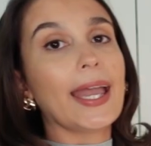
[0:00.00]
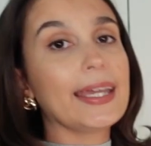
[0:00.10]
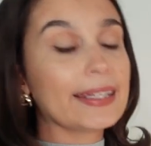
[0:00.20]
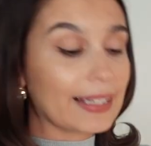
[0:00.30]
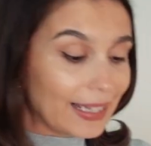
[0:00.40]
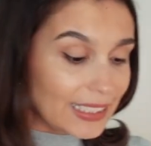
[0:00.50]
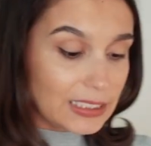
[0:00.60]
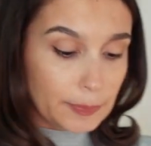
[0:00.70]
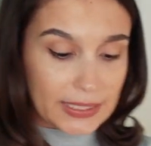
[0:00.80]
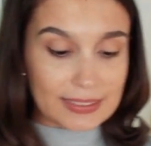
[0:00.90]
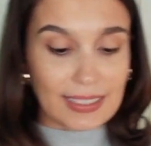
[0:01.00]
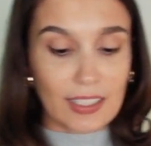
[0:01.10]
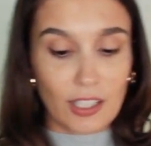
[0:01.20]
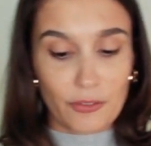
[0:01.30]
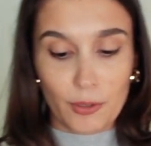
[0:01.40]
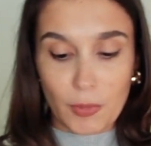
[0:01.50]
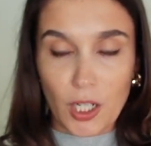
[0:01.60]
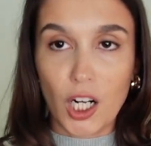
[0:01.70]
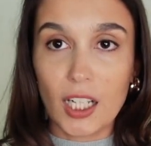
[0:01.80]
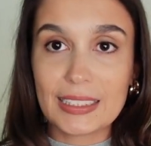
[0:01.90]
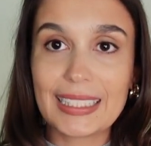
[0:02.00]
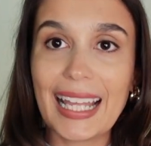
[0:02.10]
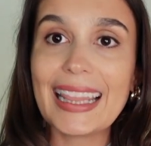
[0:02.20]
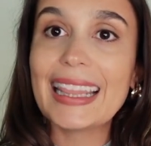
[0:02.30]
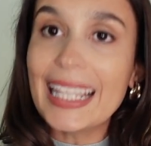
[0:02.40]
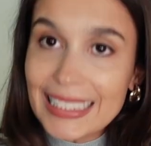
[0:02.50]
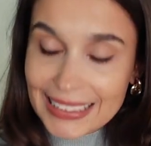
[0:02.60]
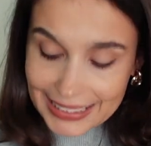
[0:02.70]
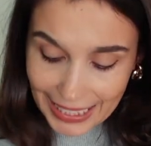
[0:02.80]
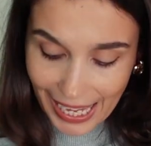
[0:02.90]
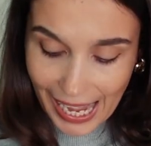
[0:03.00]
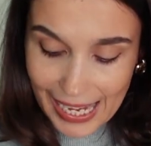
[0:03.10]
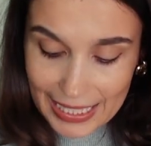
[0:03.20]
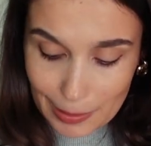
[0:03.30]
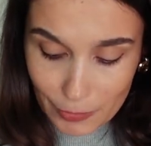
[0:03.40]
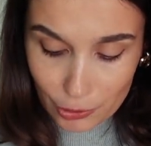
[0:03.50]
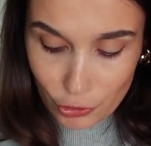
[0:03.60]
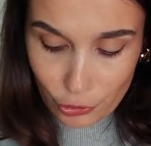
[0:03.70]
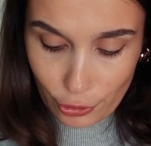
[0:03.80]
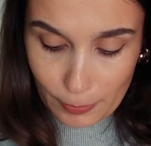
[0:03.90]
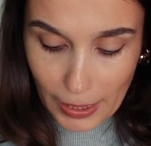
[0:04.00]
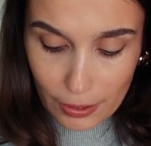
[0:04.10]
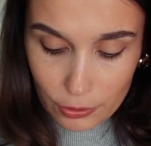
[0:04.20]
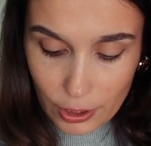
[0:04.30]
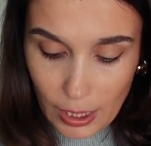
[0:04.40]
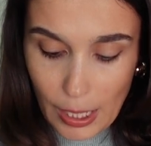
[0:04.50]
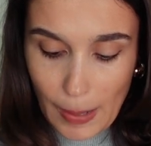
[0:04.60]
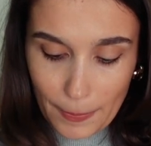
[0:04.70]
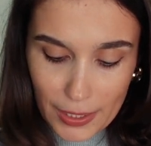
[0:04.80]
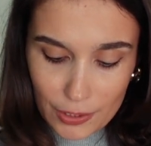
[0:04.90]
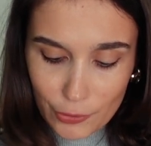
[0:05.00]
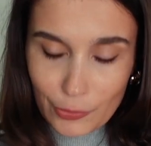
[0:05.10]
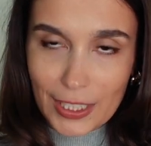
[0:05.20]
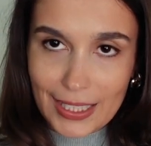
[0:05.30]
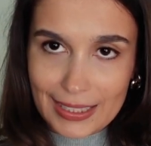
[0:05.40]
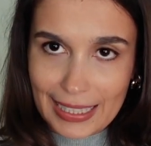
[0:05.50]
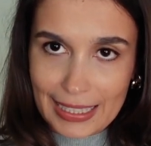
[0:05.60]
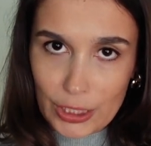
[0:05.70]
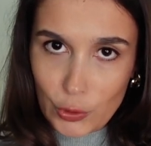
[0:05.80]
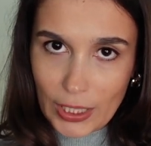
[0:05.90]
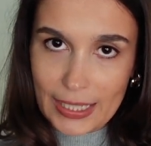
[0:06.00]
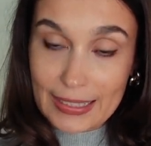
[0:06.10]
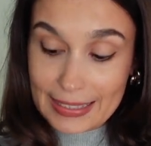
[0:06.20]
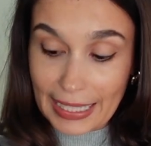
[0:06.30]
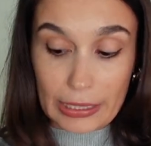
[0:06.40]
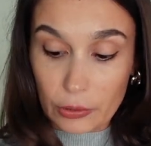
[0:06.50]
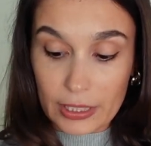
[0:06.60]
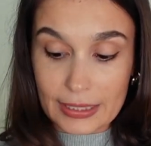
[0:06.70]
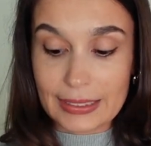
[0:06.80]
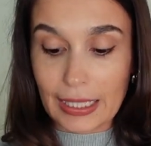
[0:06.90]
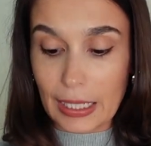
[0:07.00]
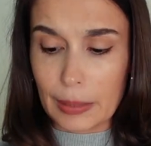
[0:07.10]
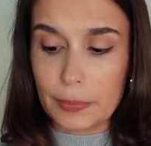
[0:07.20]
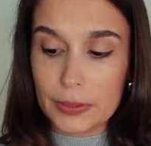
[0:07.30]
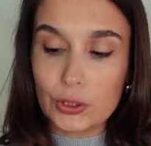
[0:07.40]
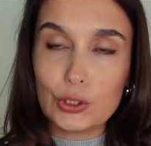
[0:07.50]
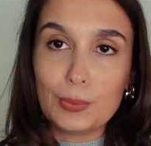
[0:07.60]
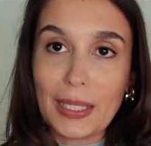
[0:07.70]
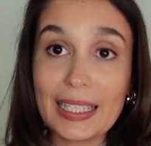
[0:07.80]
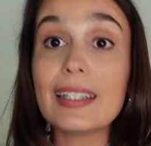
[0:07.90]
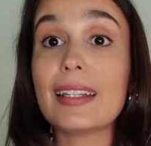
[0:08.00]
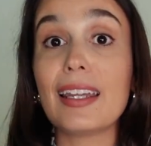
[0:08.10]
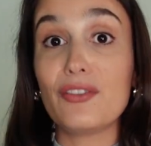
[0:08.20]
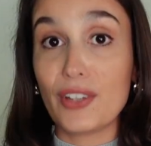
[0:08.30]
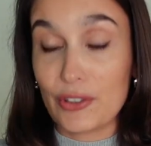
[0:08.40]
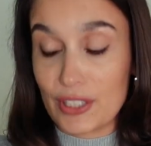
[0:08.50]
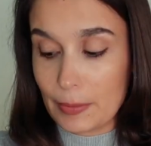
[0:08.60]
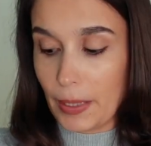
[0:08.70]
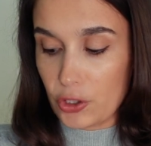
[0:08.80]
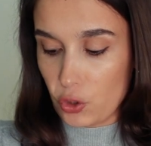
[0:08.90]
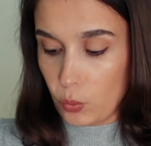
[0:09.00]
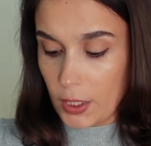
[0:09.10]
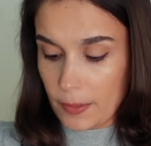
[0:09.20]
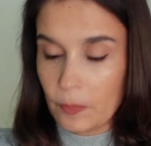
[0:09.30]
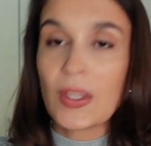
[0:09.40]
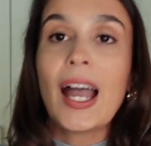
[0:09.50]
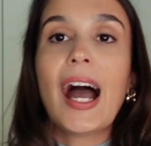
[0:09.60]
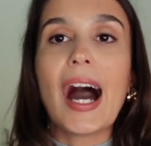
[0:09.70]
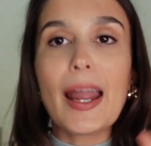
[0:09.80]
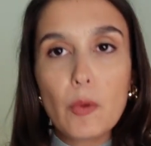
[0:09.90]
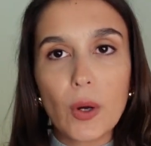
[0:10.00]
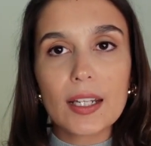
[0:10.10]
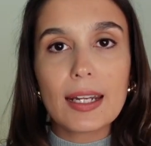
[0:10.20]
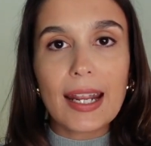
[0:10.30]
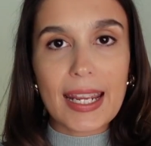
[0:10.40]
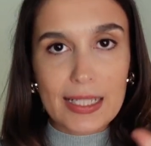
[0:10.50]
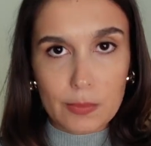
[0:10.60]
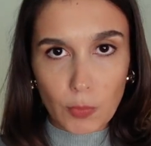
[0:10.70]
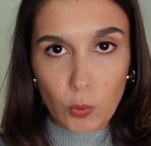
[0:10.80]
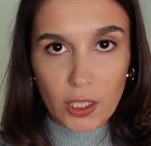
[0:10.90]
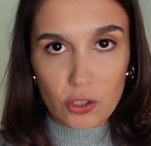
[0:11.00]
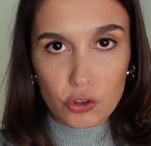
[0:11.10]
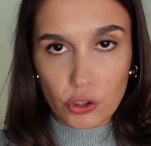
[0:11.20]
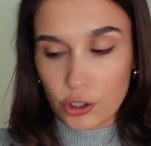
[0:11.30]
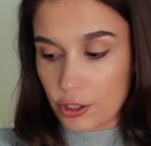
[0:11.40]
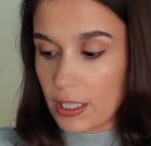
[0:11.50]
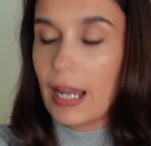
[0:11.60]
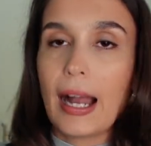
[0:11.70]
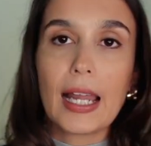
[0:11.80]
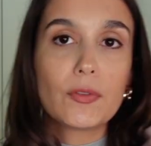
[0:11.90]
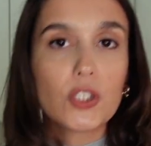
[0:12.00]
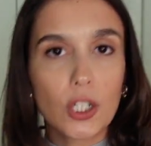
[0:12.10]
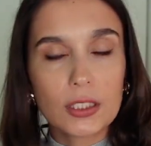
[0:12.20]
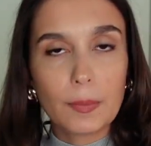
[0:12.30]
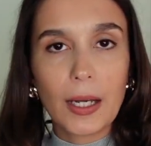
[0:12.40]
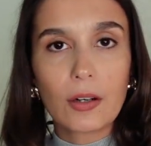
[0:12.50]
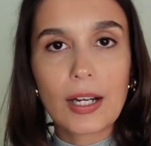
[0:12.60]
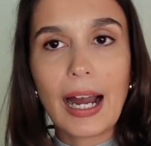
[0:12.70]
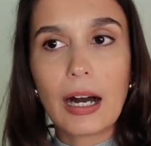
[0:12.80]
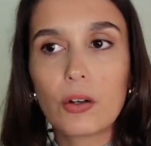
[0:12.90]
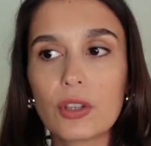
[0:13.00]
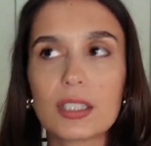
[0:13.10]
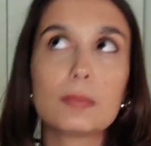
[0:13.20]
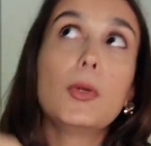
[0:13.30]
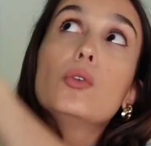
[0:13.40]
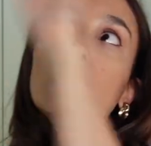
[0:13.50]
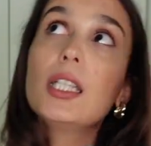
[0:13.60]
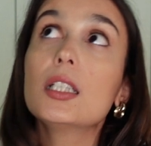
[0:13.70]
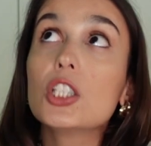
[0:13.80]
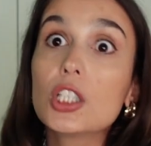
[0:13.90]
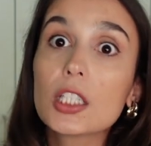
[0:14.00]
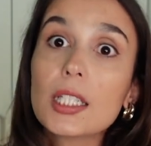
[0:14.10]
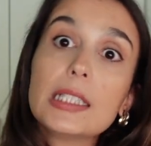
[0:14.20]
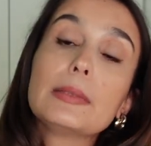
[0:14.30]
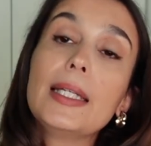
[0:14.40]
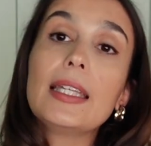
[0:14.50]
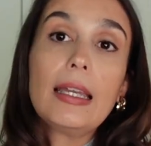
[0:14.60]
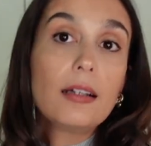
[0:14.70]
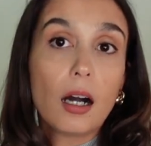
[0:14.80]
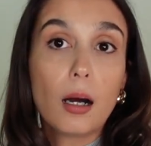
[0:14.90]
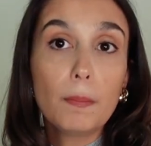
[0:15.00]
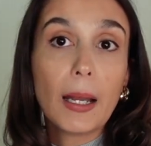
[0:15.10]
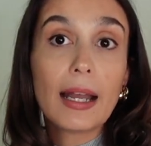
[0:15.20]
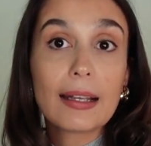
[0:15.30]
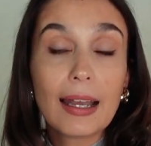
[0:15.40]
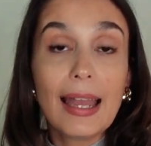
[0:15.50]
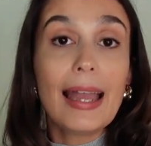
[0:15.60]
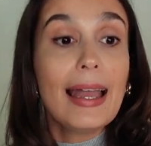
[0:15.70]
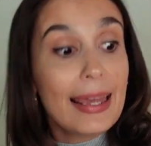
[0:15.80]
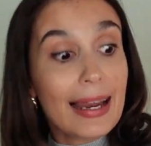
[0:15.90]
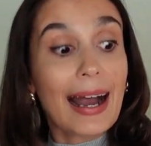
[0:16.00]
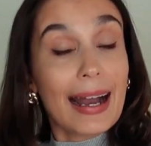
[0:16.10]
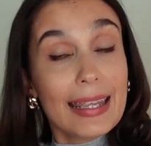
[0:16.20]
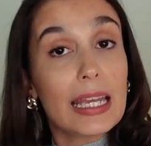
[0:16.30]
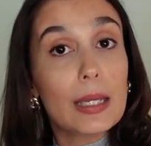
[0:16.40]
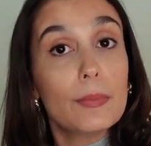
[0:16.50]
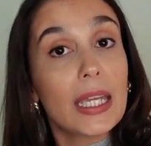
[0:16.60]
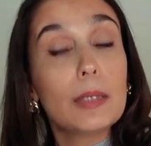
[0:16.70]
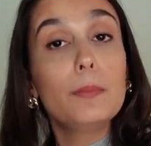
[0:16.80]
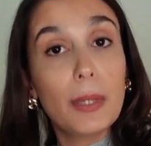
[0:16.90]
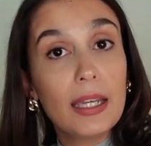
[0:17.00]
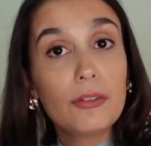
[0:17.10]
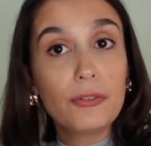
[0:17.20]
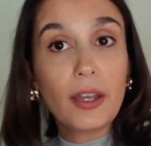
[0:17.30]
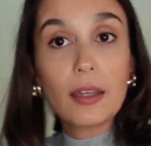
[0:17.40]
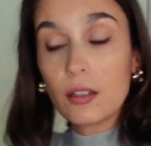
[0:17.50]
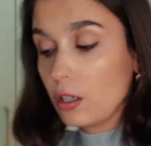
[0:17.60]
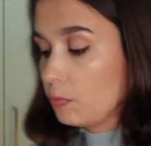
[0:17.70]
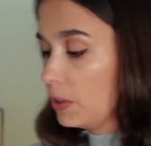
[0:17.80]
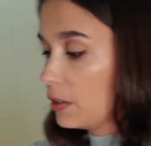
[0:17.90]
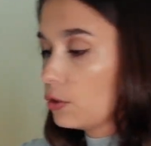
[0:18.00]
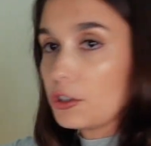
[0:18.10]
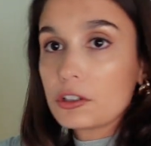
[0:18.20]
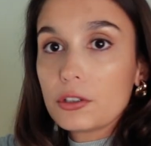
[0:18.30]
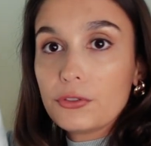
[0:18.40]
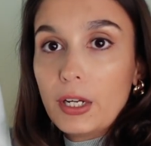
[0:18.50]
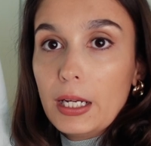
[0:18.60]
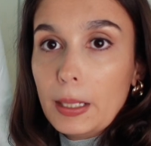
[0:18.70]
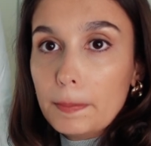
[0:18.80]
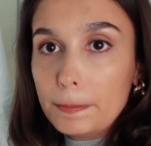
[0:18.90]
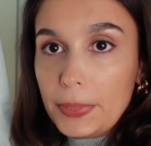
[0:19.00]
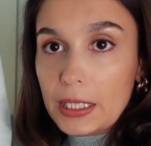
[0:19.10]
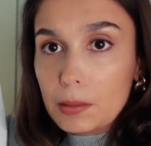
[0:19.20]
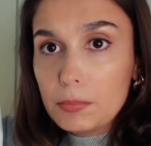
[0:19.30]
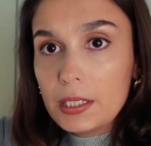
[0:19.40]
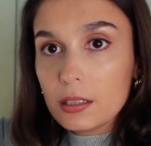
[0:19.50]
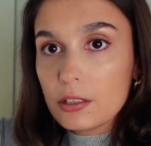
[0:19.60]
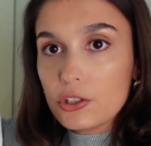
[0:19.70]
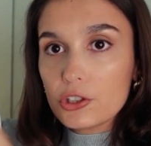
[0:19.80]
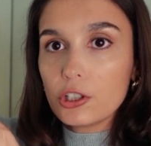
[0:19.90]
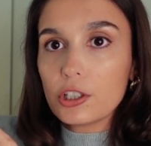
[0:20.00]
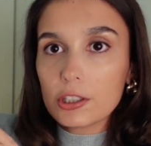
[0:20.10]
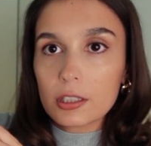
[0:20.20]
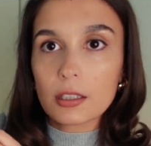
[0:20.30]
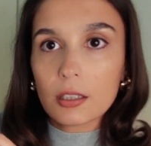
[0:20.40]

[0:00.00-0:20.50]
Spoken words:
And last piece I got from COS, and this I am not sure about, but I do think that you can style this up to make it a very special one. I wanted a smoking shirt. I have talked about how the smoking look is making a comeback, and I am a big fan of this sort of bibbed shirt.